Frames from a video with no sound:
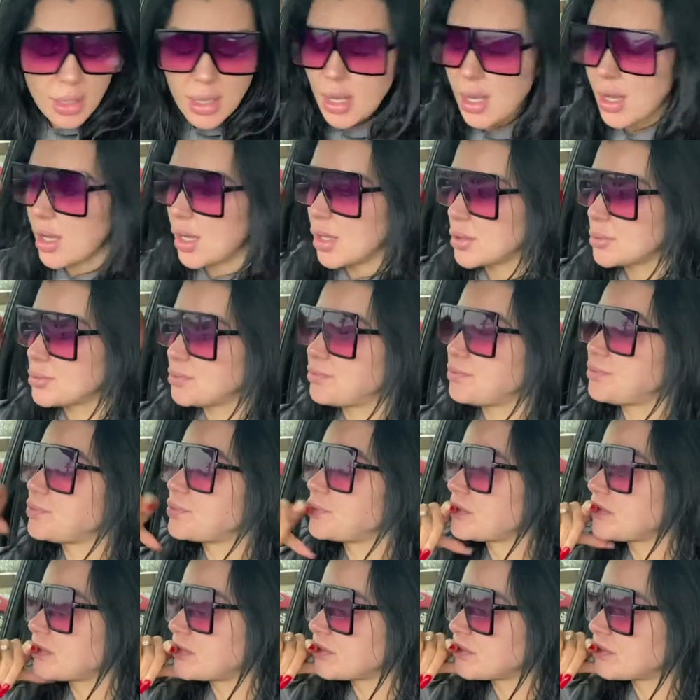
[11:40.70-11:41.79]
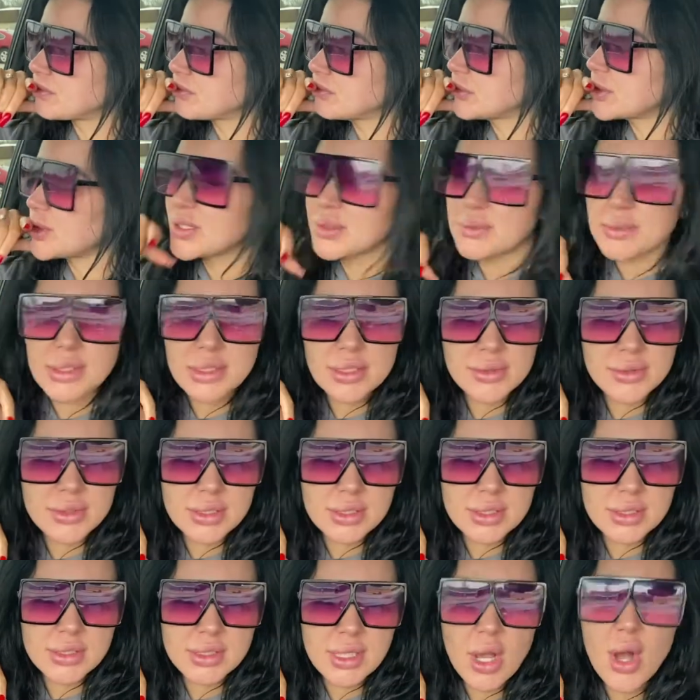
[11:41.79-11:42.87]
There's something else I was
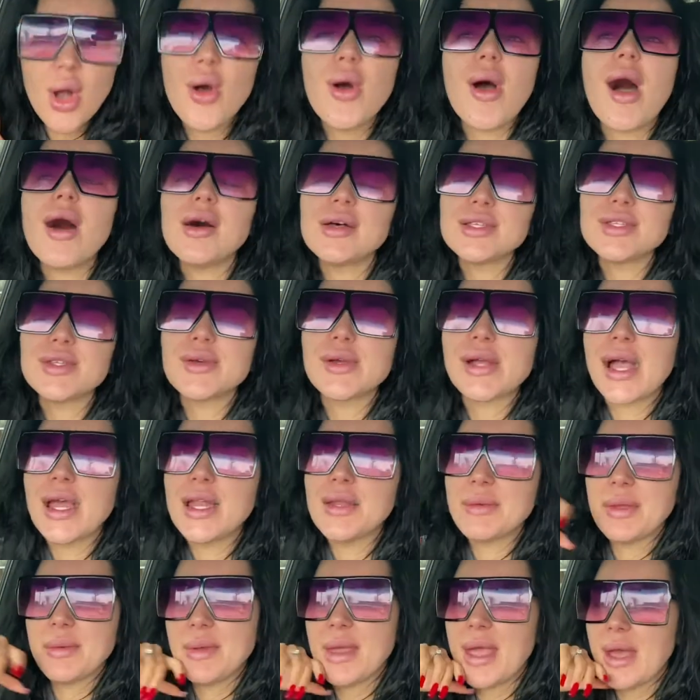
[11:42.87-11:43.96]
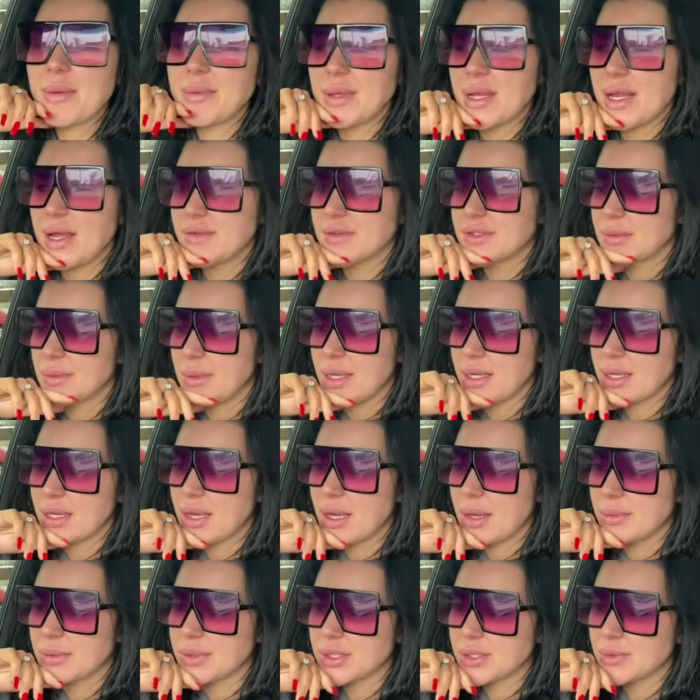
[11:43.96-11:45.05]
gonna say. Oh, also it kind of made me happy to have some hate
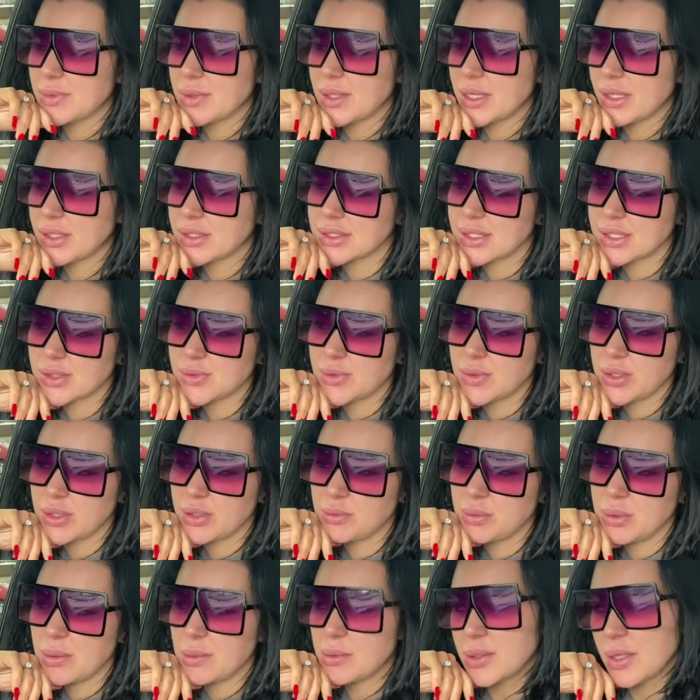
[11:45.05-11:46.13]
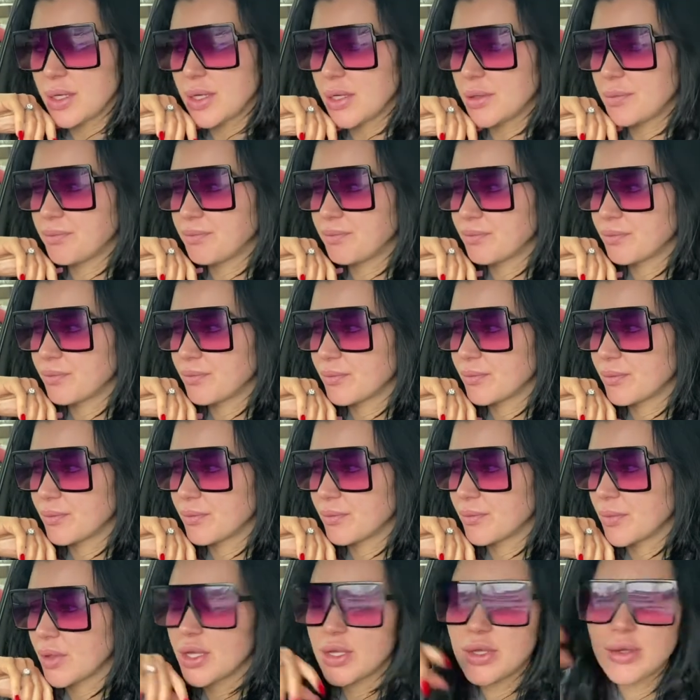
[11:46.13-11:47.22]
comments because that's when people are
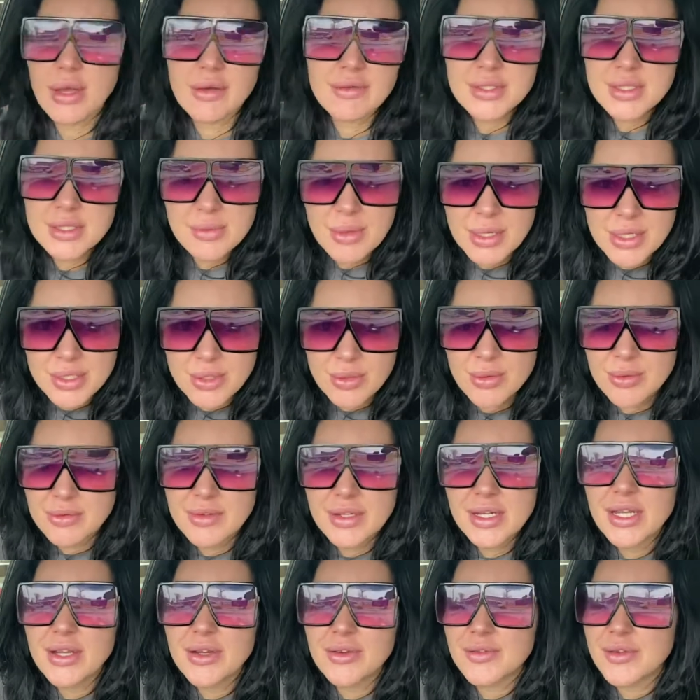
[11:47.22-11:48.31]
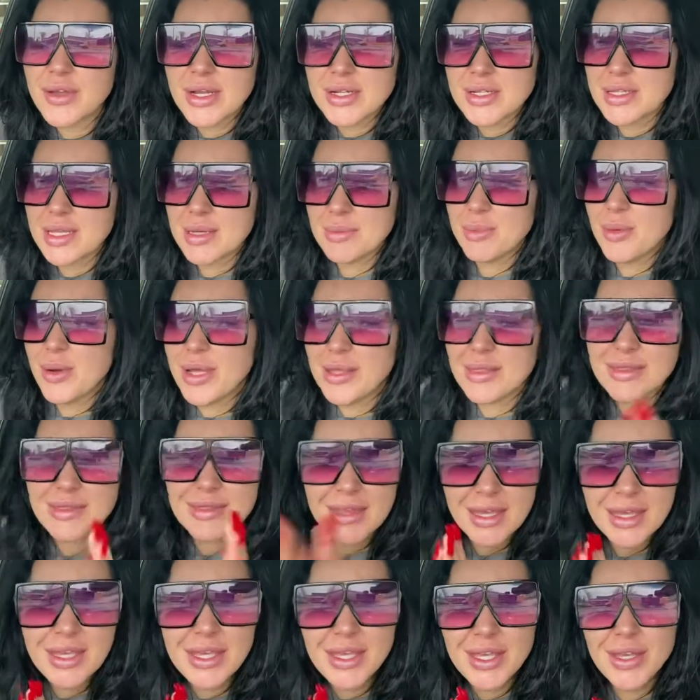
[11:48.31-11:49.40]
like, you obviously watched the whole video if you got to that point.
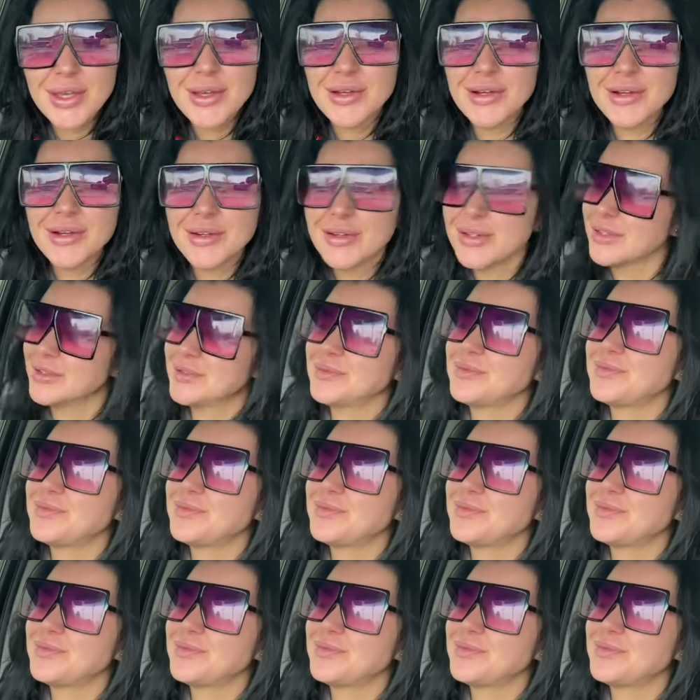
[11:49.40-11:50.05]
Thank you.